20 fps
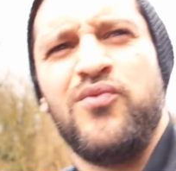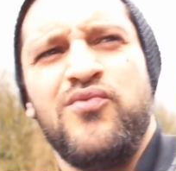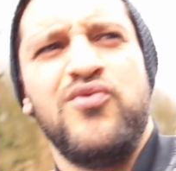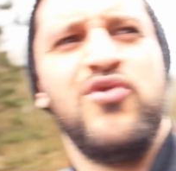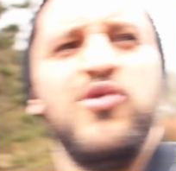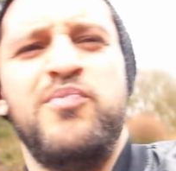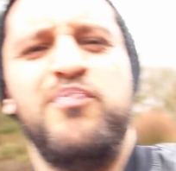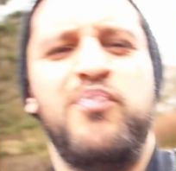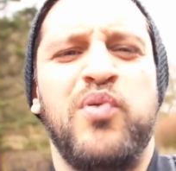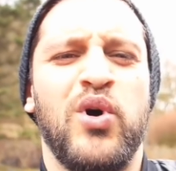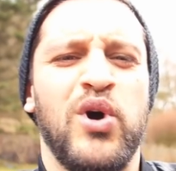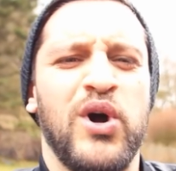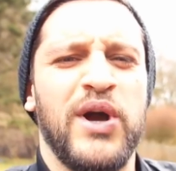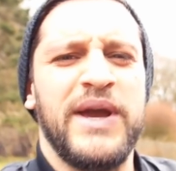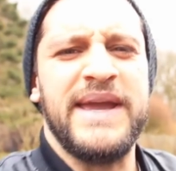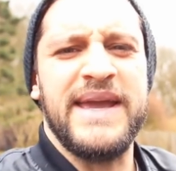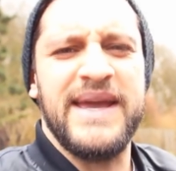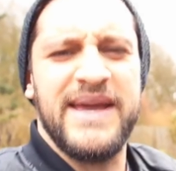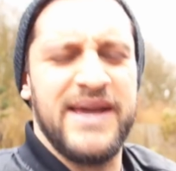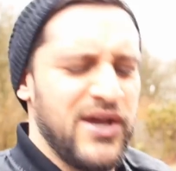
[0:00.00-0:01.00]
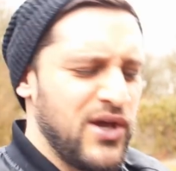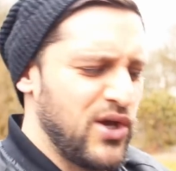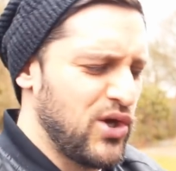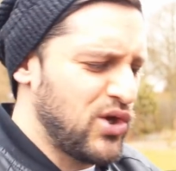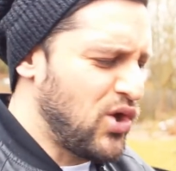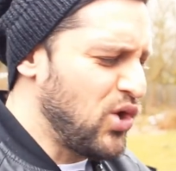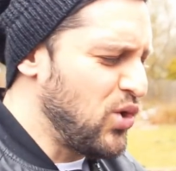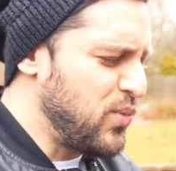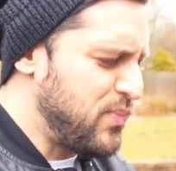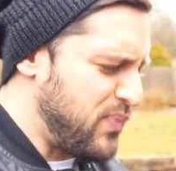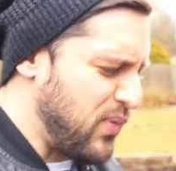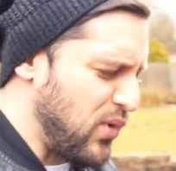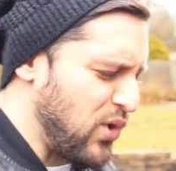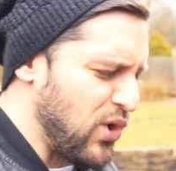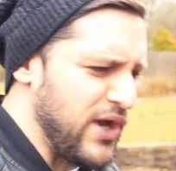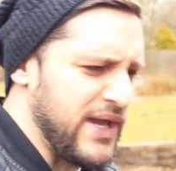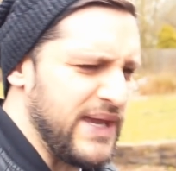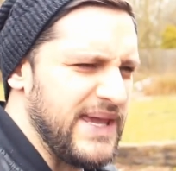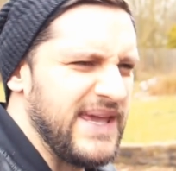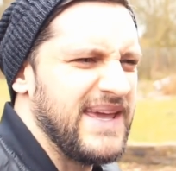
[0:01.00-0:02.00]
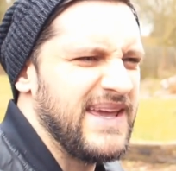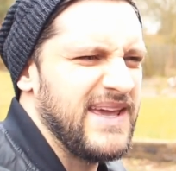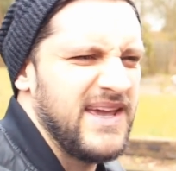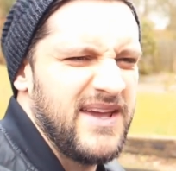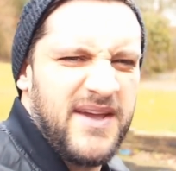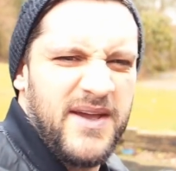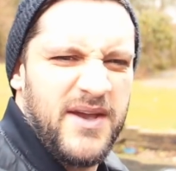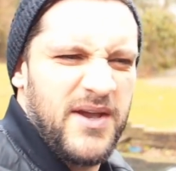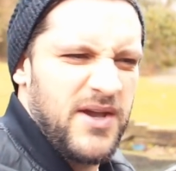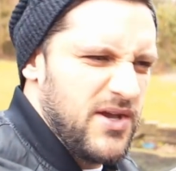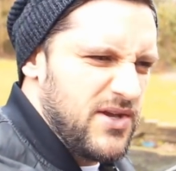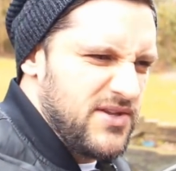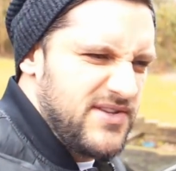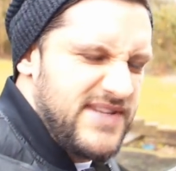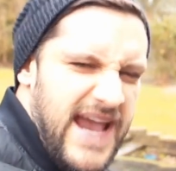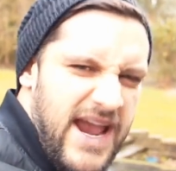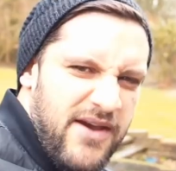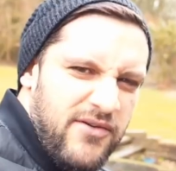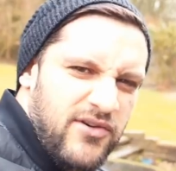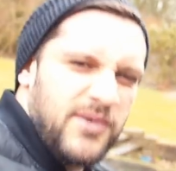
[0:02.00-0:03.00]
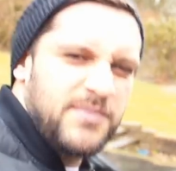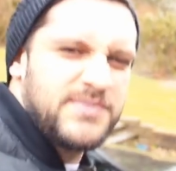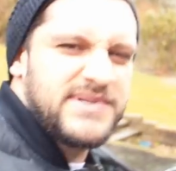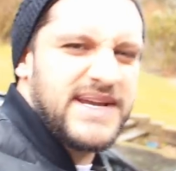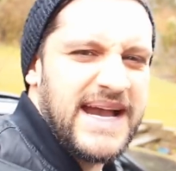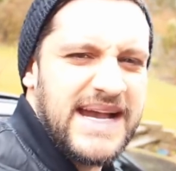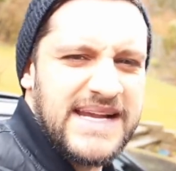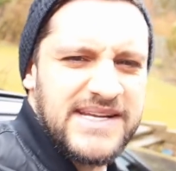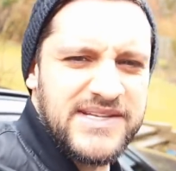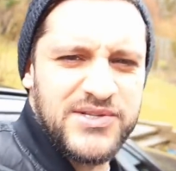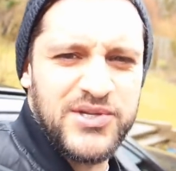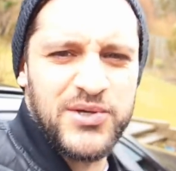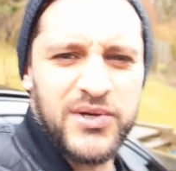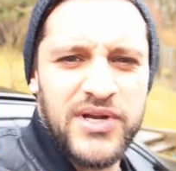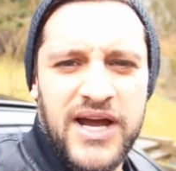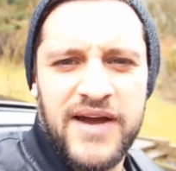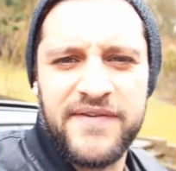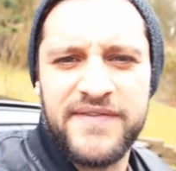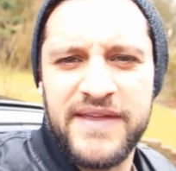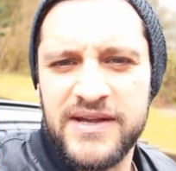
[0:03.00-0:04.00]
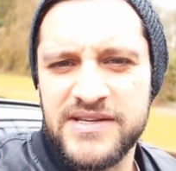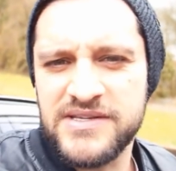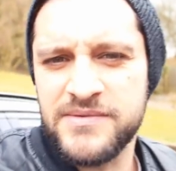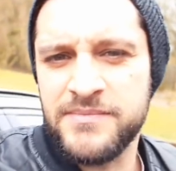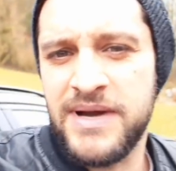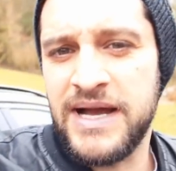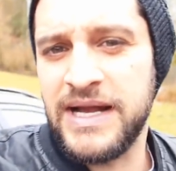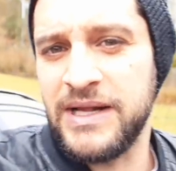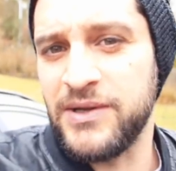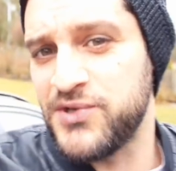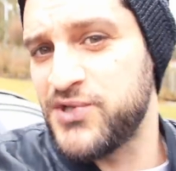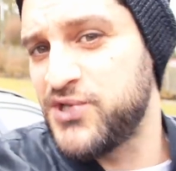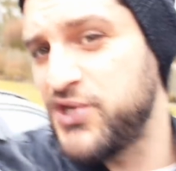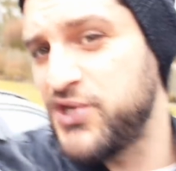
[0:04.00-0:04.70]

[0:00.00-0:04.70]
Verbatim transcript: rude boy, coop boy, tearing up tyres two and a half thousand miles